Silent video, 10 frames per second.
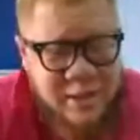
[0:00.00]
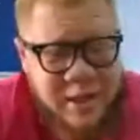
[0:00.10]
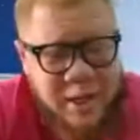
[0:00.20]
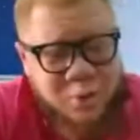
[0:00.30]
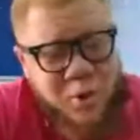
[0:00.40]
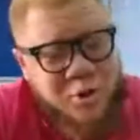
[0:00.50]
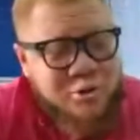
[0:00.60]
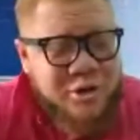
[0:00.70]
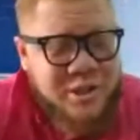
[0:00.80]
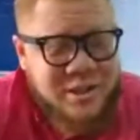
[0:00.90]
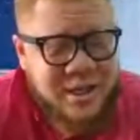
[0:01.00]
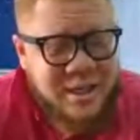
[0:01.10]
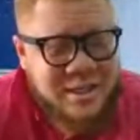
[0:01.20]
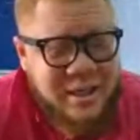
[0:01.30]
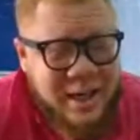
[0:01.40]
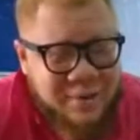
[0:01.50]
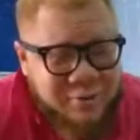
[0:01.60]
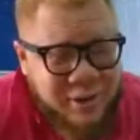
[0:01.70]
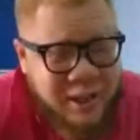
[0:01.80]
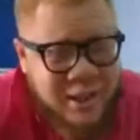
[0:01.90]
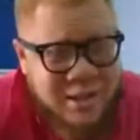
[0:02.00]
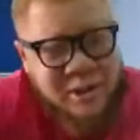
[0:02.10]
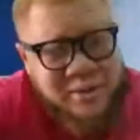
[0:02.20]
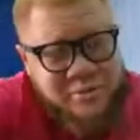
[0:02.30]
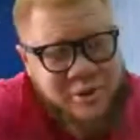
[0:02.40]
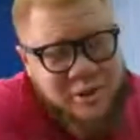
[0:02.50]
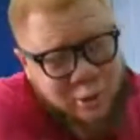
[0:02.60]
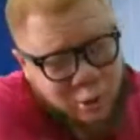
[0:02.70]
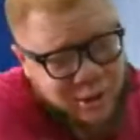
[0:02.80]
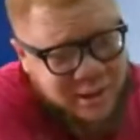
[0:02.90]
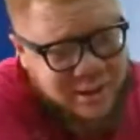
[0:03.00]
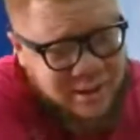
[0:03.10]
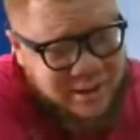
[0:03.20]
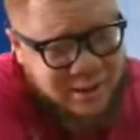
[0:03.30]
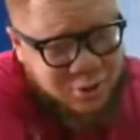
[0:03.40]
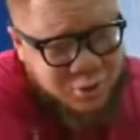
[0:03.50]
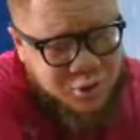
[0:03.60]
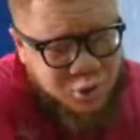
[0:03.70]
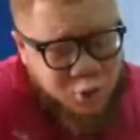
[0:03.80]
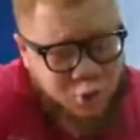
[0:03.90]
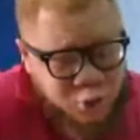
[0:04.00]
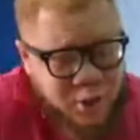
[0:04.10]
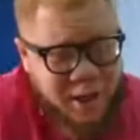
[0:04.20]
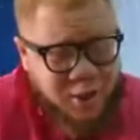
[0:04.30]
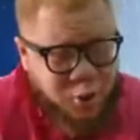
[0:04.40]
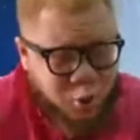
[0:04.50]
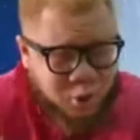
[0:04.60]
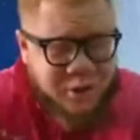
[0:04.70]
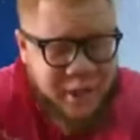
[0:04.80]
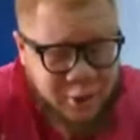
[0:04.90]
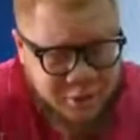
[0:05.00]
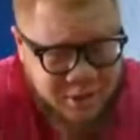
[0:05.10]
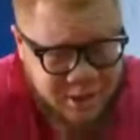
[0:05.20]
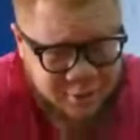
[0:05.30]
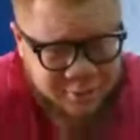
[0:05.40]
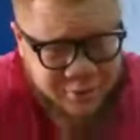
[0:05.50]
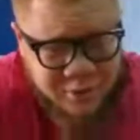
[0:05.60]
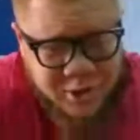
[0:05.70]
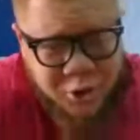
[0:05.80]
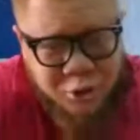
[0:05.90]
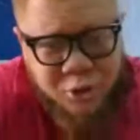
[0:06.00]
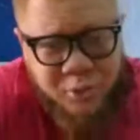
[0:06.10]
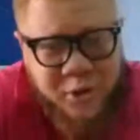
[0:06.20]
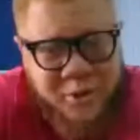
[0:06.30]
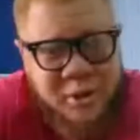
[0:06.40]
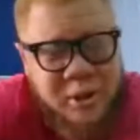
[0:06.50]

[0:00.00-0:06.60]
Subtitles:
And when you register as an affiliate, you will be given login details, so you can go there yourself to say, you know what,